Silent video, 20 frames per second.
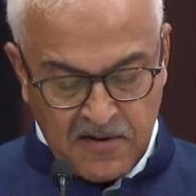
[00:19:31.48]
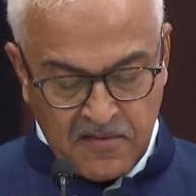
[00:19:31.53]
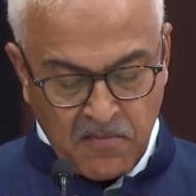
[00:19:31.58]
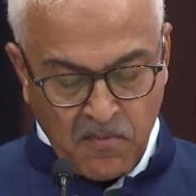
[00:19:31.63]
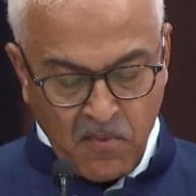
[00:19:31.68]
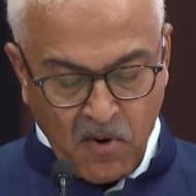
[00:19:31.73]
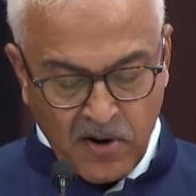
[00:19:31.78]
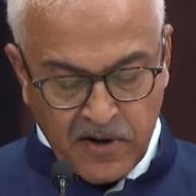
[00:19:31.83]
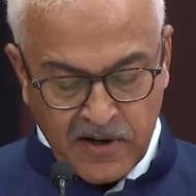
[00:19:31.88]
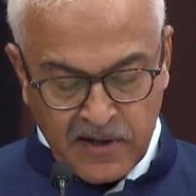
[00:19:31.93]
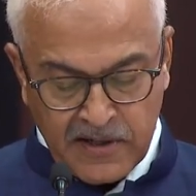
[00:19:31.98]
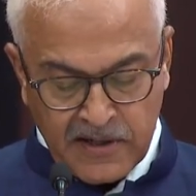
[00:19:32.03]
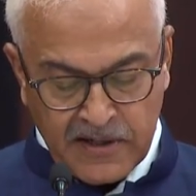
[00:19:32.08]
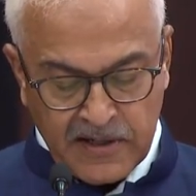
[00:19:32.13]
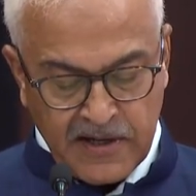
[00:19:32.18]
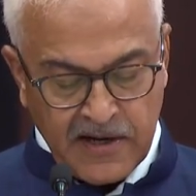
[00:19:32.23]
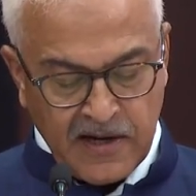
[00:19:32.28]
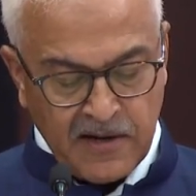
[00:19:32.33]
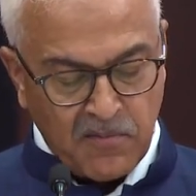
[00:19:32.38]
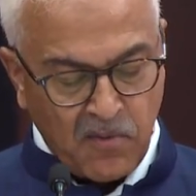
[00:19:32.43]

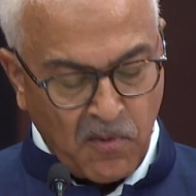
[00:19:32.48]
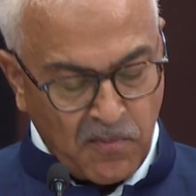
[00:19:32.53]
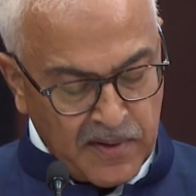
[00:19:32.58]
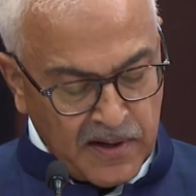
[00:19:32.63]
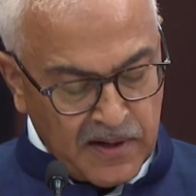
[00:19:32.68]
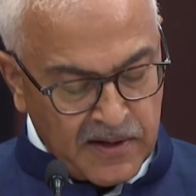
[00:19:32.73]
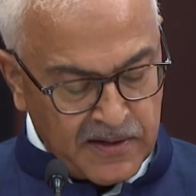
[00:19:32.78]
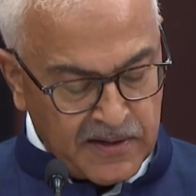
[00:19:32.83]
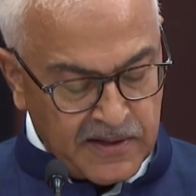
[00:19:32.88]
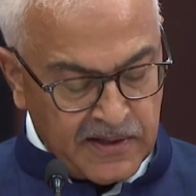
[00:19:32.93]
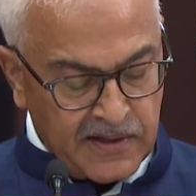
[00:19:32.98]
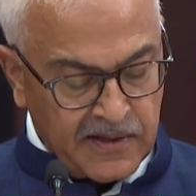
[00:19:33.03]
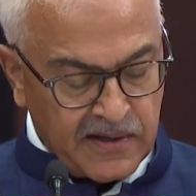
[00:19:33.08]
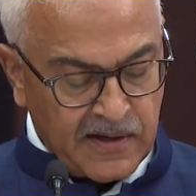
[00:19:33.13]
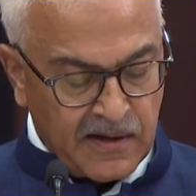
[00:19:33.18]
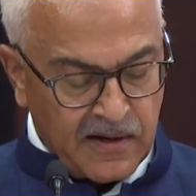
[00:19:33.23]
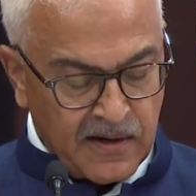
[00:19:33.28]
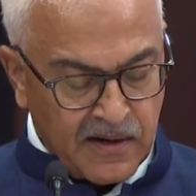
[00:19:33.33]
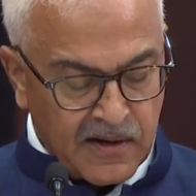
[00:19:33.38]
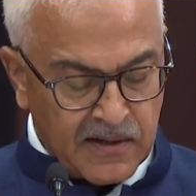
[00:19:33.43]
modernity and mobility,
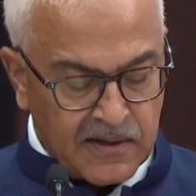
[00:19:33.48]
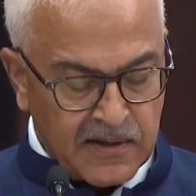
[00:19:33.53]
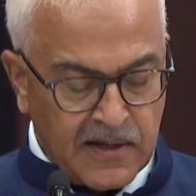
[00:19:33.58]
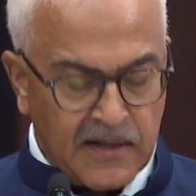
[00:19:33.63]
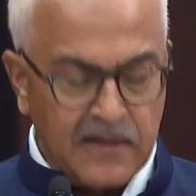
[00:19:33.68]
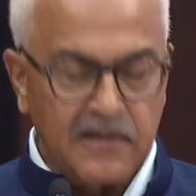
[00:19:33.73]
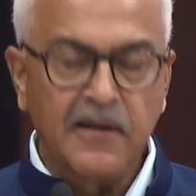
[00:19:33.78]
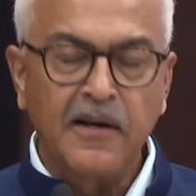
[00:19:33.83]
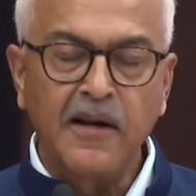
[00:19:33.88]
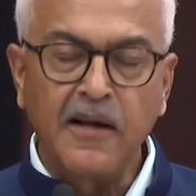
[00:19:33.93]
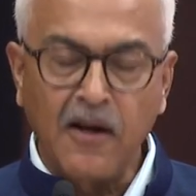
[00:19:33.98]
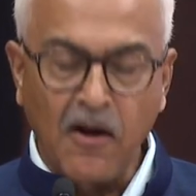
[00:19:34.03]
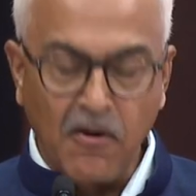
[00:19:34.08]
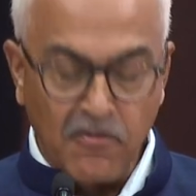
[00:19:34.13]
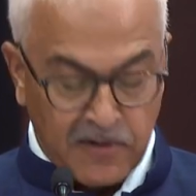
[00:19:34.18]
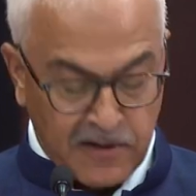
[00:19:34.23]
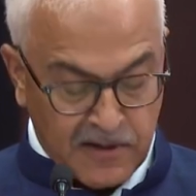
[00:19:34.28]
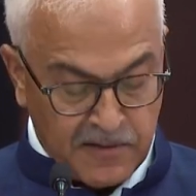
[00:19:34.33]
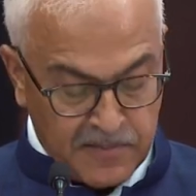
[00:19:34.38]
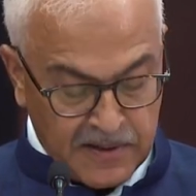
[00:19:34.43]
alertness and
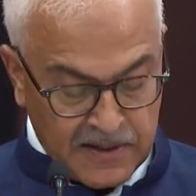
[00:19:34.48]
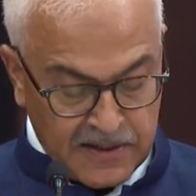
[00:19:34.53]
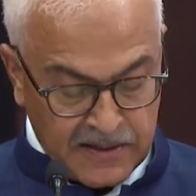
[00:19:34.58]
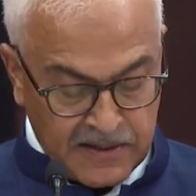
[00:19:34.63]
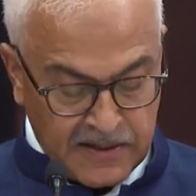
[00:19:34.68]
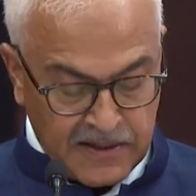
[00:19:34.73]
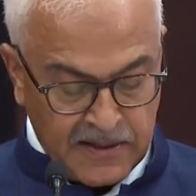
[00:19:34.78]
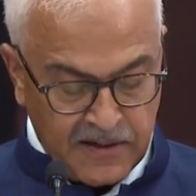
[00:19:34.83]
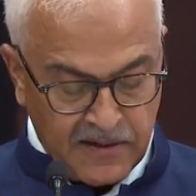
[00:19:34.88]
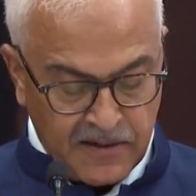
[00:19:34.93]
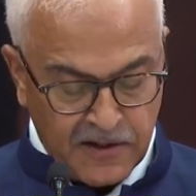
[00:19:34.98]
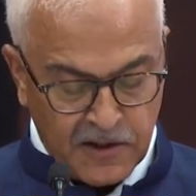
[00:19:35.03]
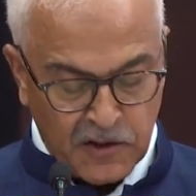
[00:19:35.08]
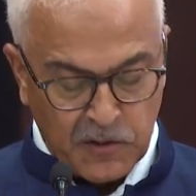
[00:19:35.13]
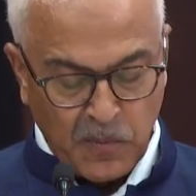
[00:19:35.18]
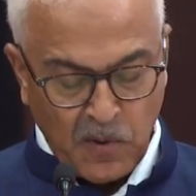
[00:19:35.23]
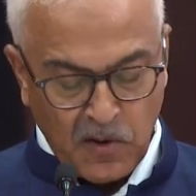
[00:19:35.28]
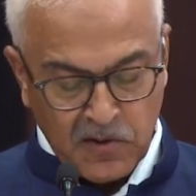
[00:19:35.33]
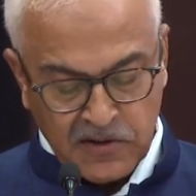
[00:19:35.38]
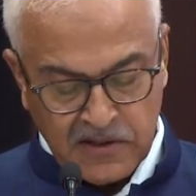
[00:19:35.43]
accountability,
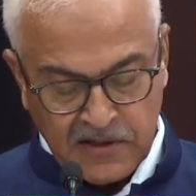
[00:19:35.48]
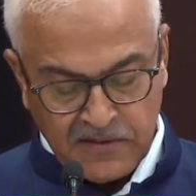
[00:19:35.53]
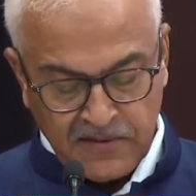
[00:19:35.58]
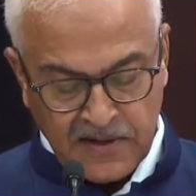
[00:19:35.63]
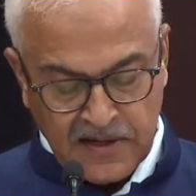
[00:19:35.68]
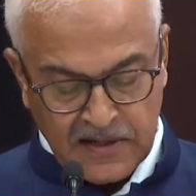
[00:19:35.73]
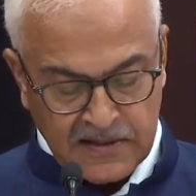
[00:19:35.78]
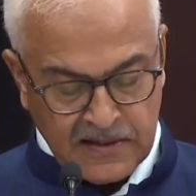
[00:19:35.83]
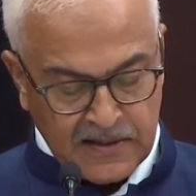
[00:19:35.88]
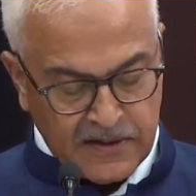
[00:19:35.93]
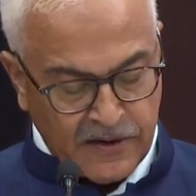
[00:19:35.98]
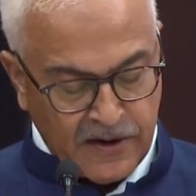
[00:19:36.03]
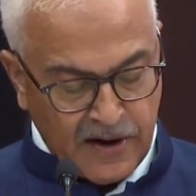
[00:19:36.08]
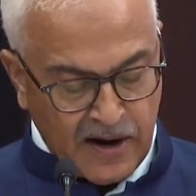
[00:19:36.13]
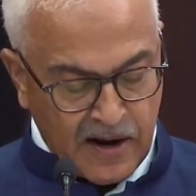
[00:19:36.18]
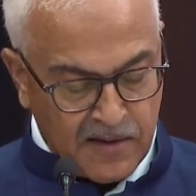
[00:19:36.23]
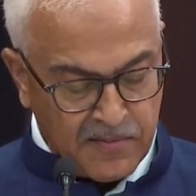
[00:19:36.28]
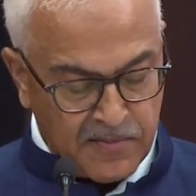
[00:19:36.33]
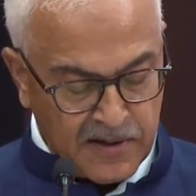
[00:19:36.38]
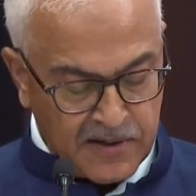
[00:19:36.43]
responsiveness and
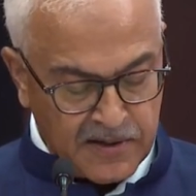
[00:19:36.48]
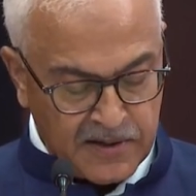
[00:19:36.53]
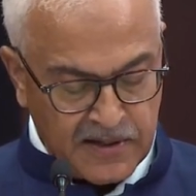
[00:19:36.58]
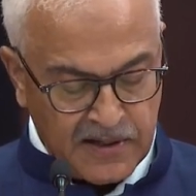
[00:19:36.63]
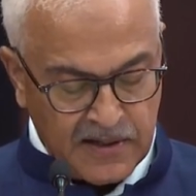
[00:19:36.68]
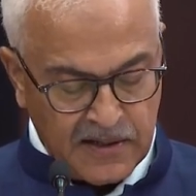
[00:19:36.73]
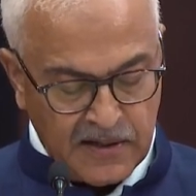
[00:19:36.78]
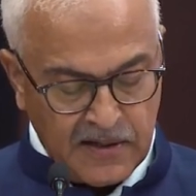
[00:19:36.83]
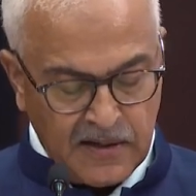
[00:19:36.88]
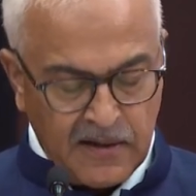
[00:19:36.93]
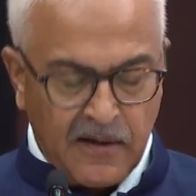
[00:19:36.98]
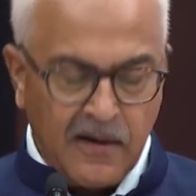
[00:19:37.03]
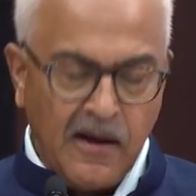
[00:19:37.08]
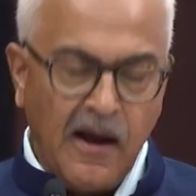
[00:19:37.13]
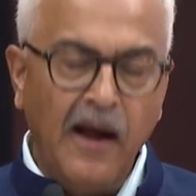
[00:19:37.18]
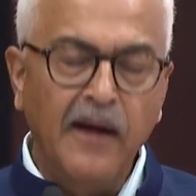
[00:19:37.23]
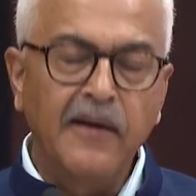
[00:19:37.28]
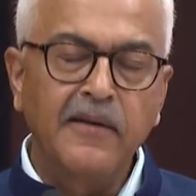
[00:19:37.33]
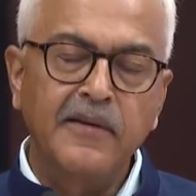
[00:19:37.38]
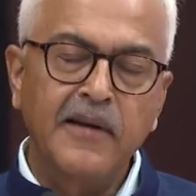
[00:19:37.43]
reliability,
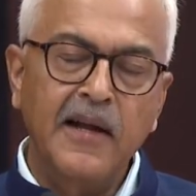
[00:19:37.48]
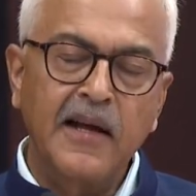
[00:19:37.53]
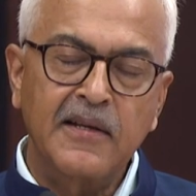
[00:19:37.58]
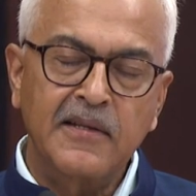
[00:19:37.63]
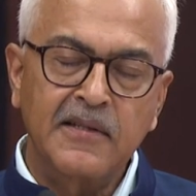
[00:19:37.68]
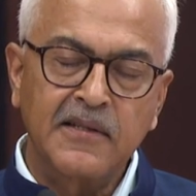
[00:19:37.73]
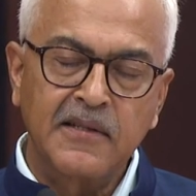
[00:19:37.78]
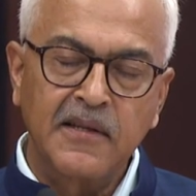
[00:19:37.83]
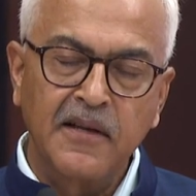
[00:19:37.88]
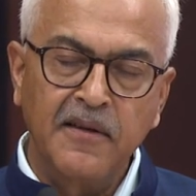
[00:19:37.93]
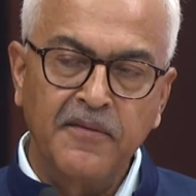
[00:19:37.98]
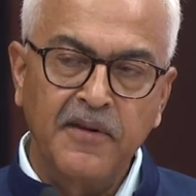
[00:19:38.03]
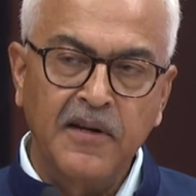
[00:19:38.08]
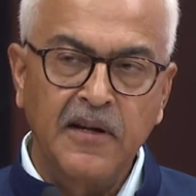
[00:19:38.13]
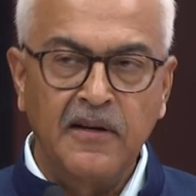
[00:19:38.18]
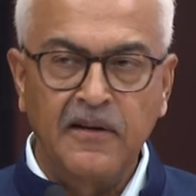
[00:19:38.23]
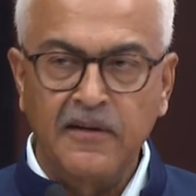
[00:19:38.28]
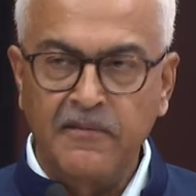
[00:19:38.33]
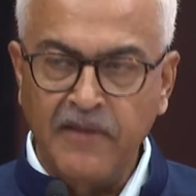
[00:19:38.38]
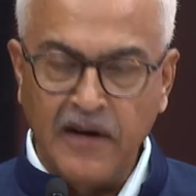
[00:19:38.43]
and tech-savvy
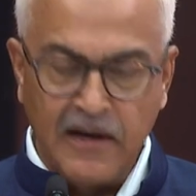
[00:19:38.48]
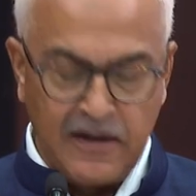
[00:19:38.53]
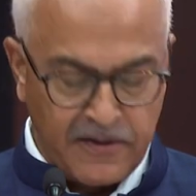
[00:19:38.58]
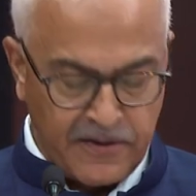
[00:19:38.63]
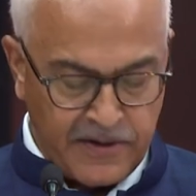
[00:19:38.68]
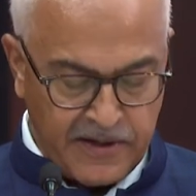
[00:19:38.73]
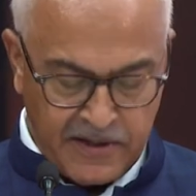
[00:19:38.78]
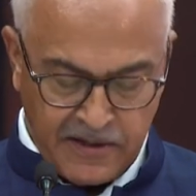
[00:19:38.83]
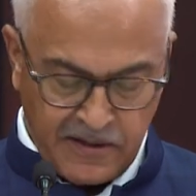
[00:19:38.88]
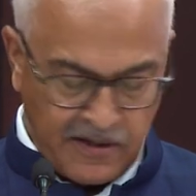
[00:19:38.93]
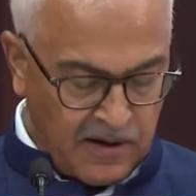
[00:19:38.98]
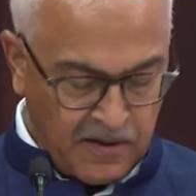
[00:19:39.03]
and well-trained.